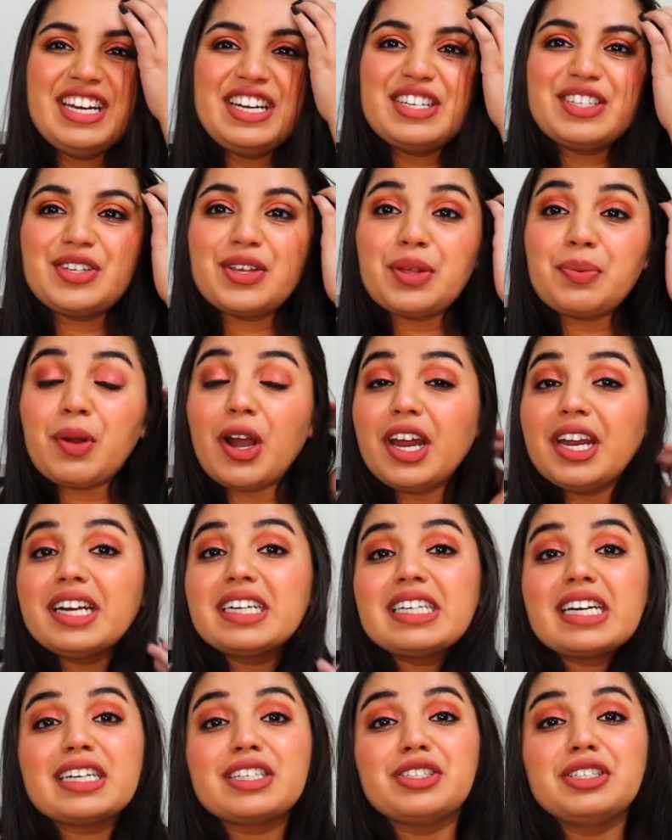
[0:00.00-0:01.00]
So the
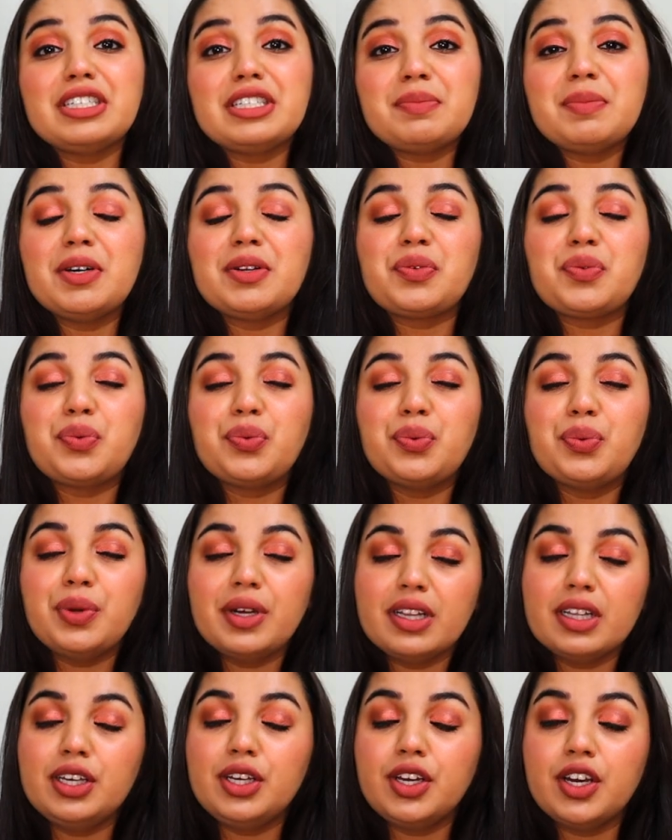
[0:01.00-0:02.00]
product actually smelled
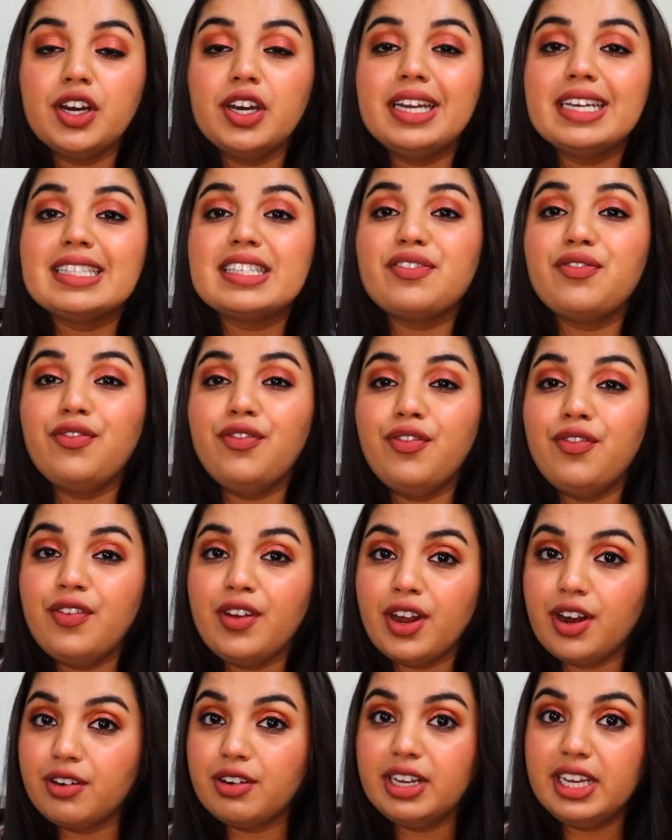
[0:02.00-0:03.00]
really good. It's
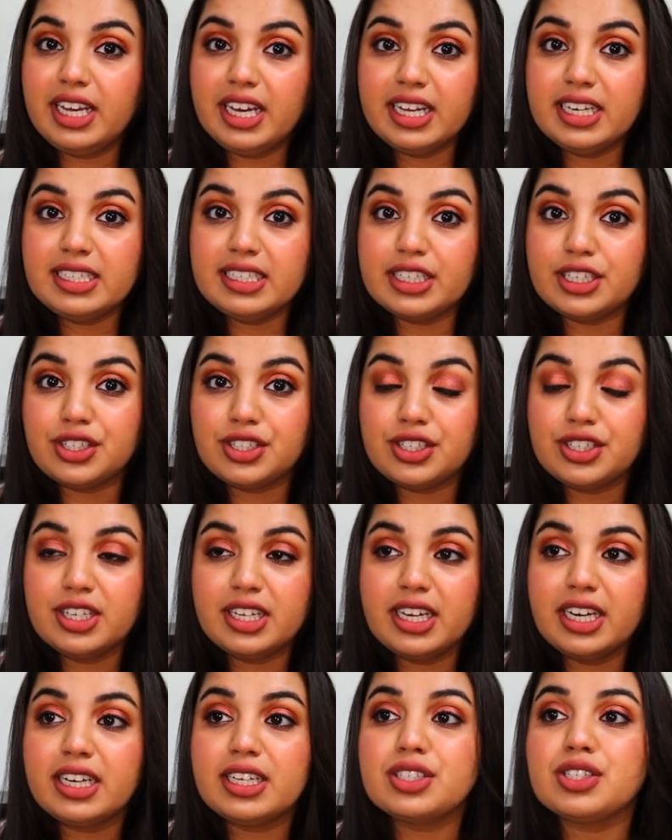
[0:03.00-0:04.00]
very
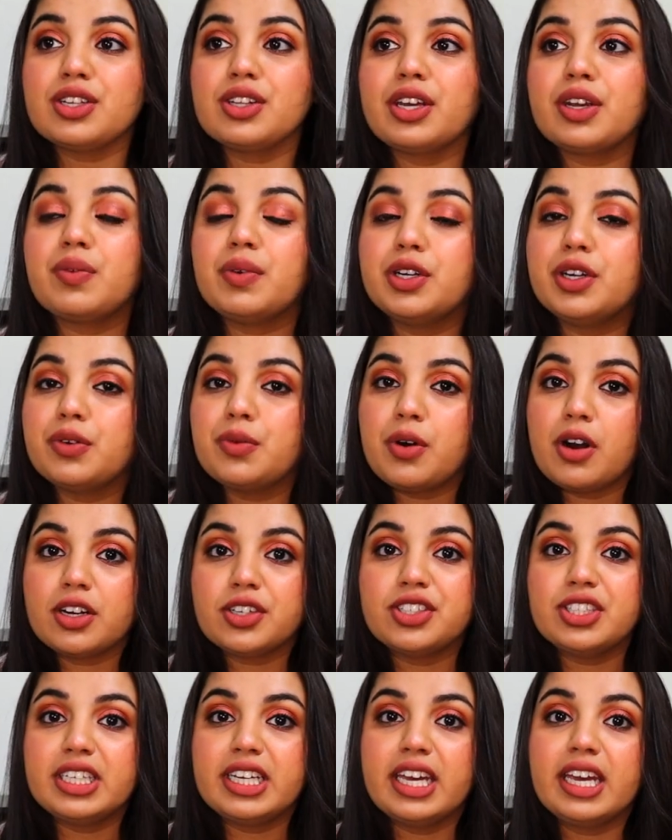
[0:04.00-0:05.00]
conditioning, so like when you're
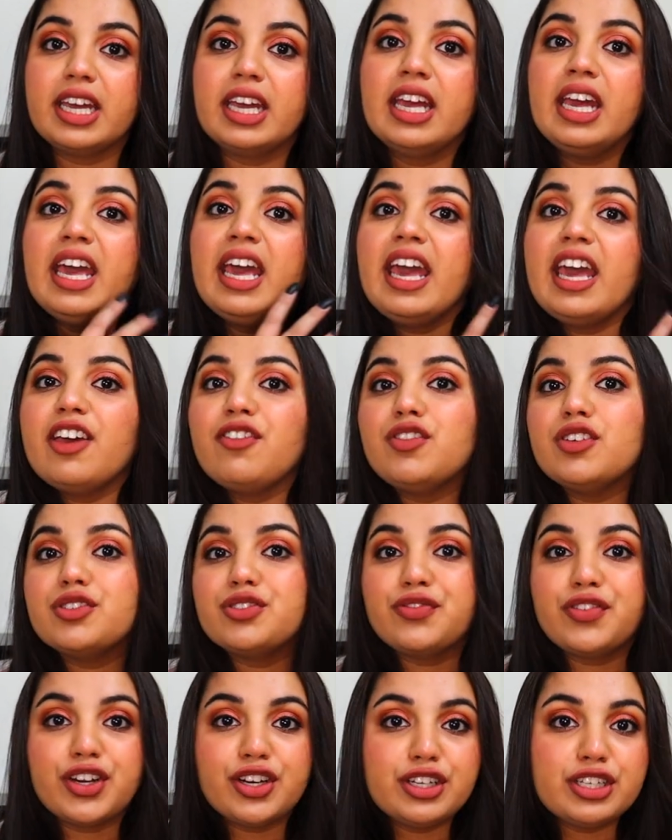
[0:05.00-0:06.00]
washing it, it
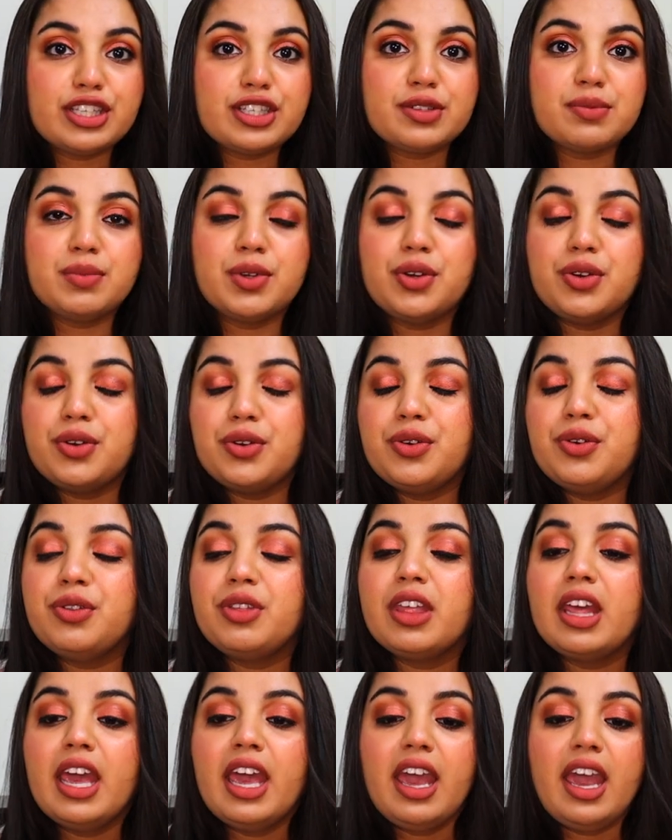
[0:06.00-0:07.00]
feels very
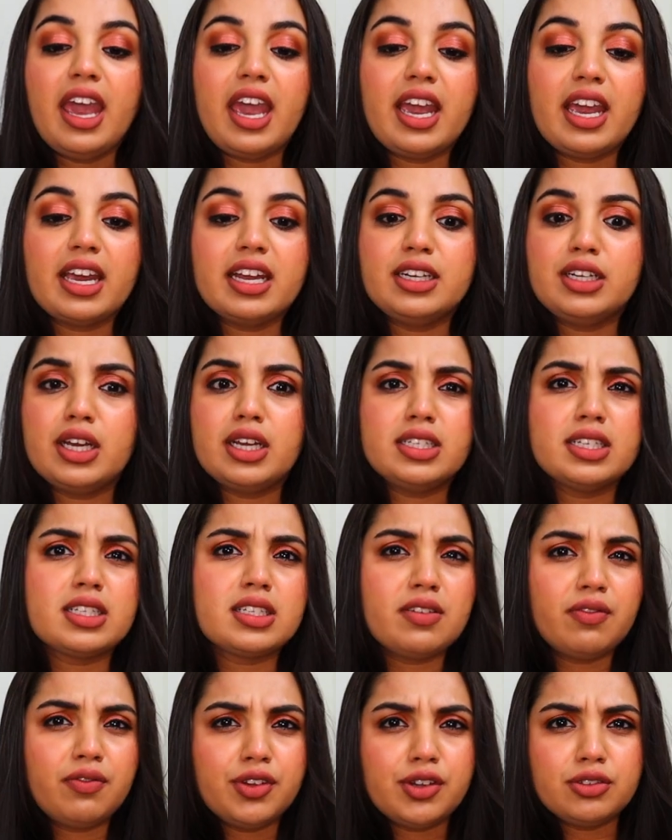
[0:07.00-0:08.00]
smooth and it
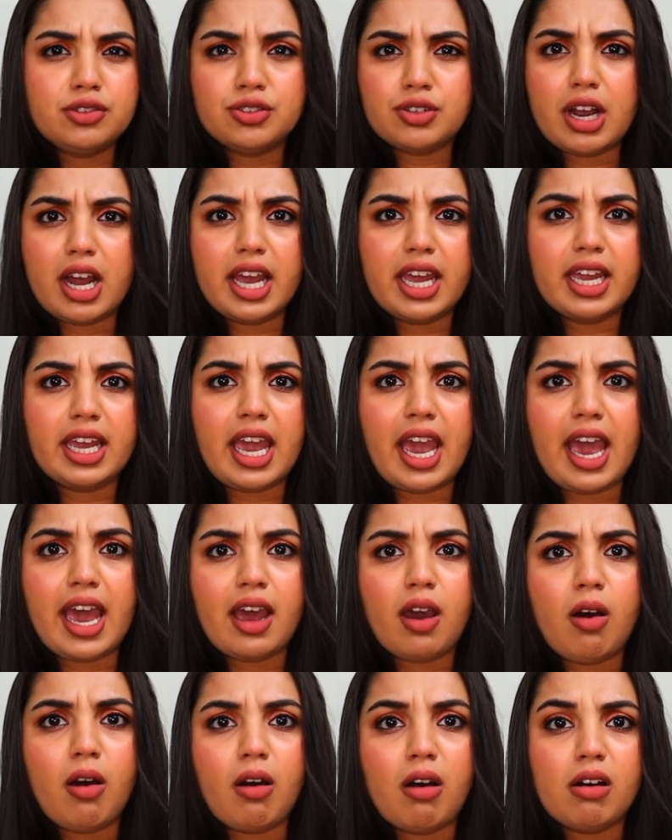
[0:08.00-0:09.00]
doesn't feel drying
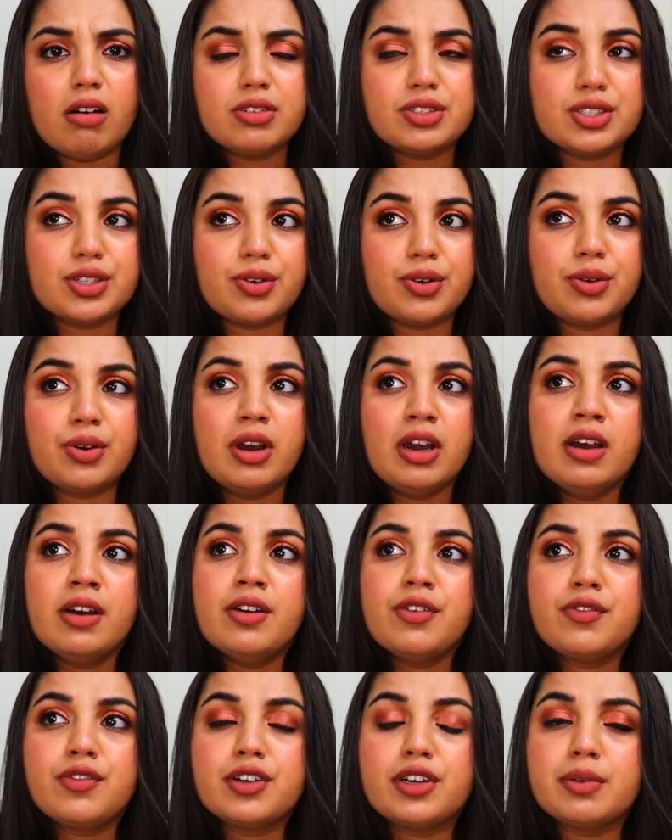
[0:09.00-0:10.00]
at all. So
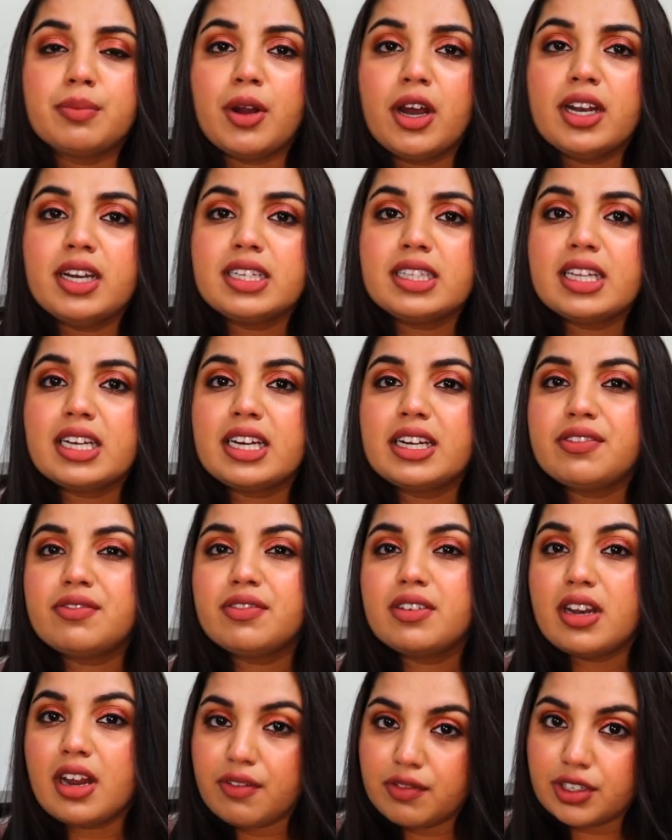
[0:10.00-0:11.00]
for a product that I've
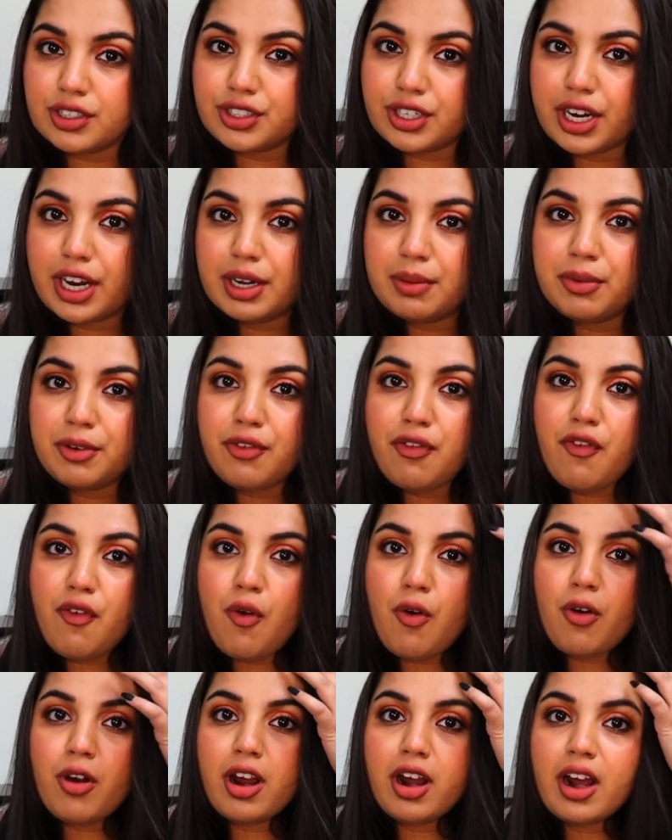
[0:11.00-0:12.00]
never tried
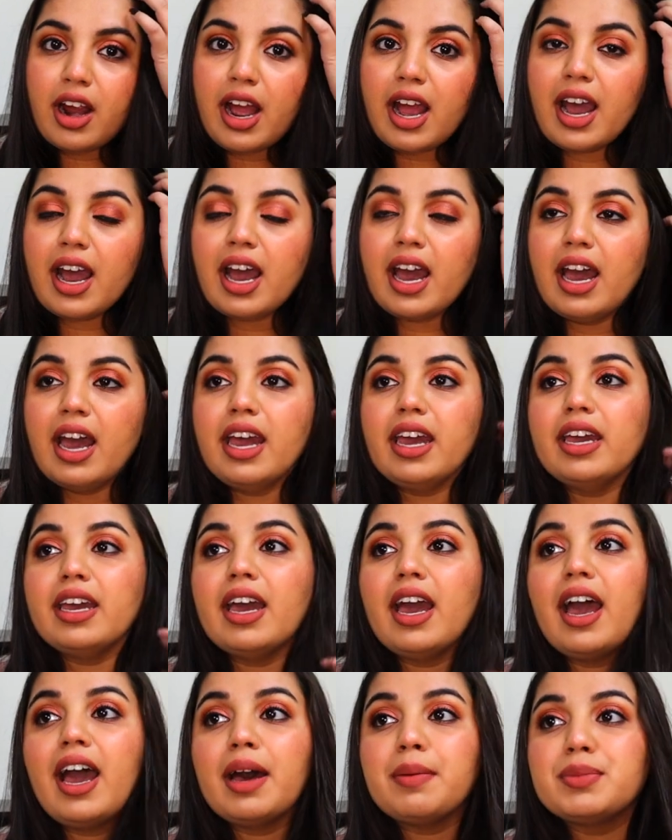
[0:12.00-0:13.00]
before,
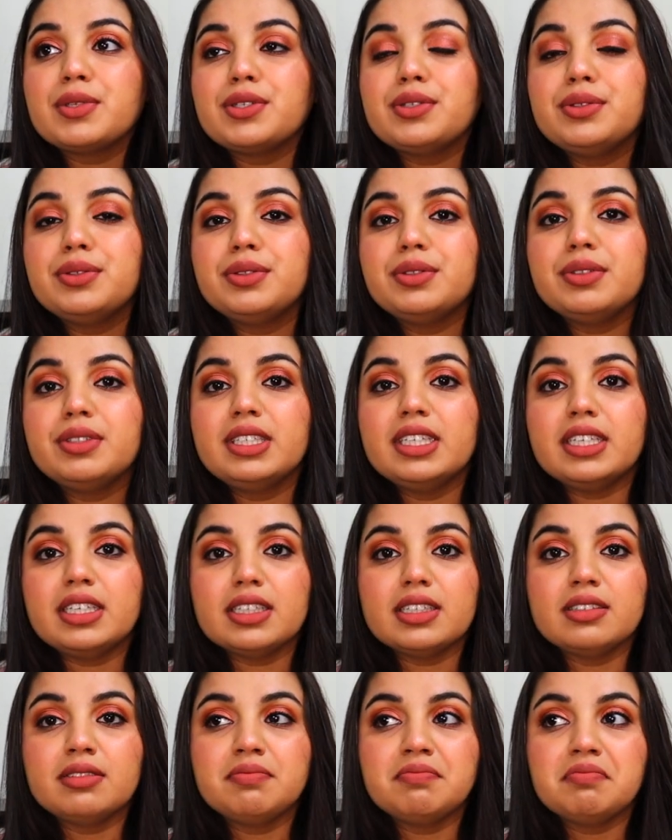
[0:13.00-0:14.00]
I
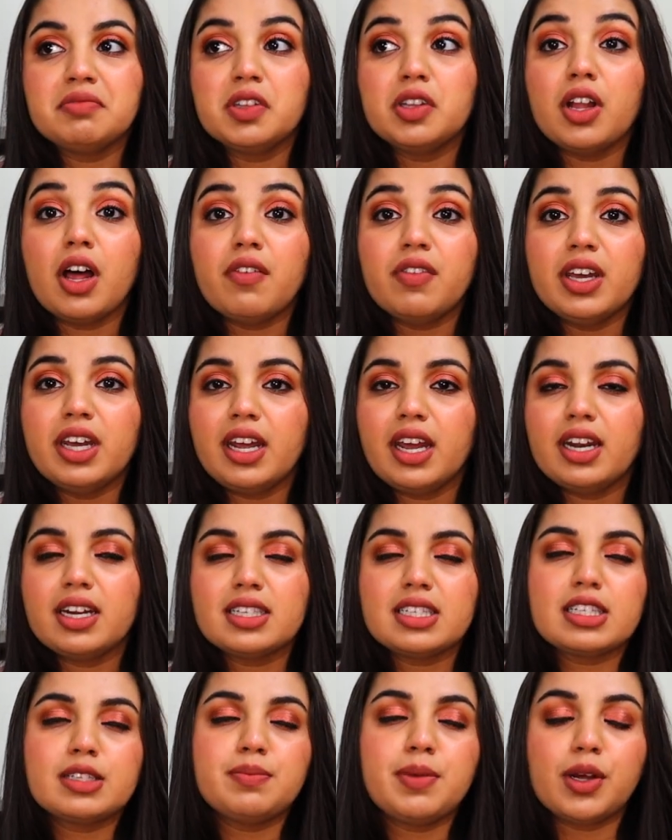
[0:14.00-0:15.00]
absolutely love it and
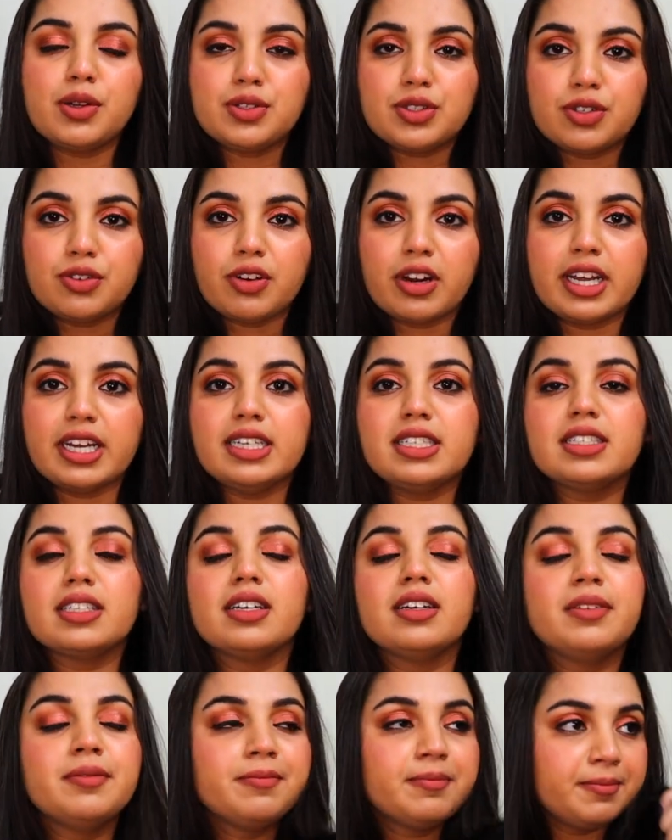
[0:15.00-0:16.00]
it smells great.
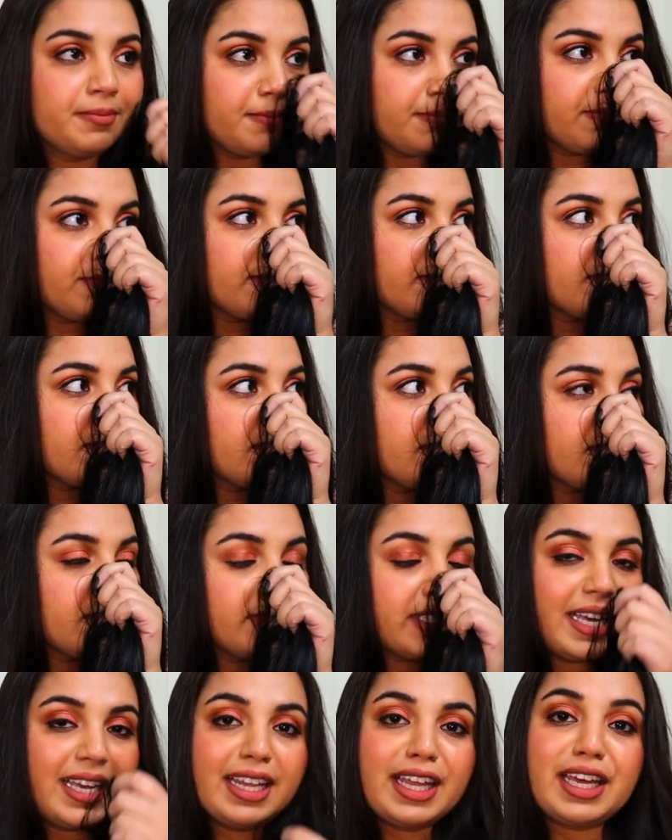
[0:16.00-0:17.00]

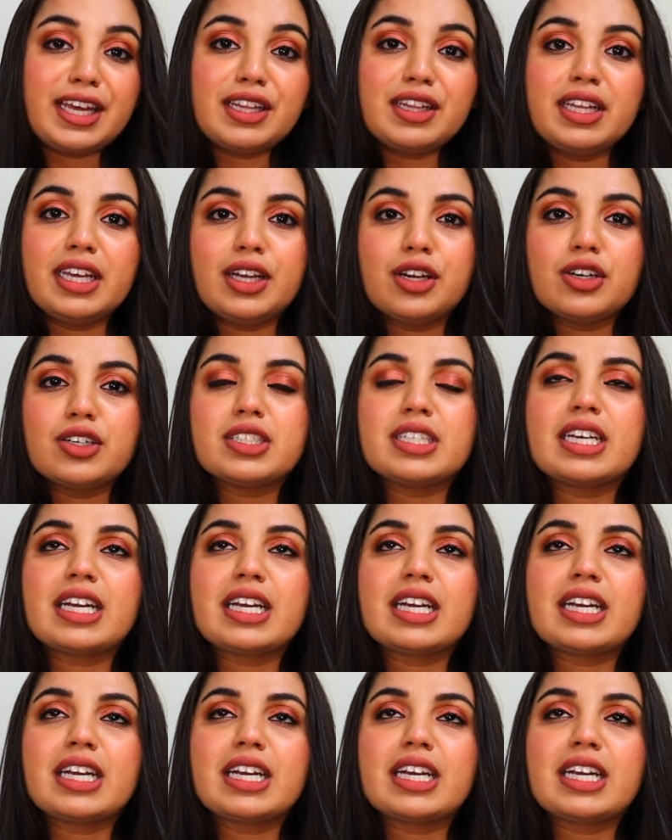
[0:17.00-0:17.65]
It like lingers.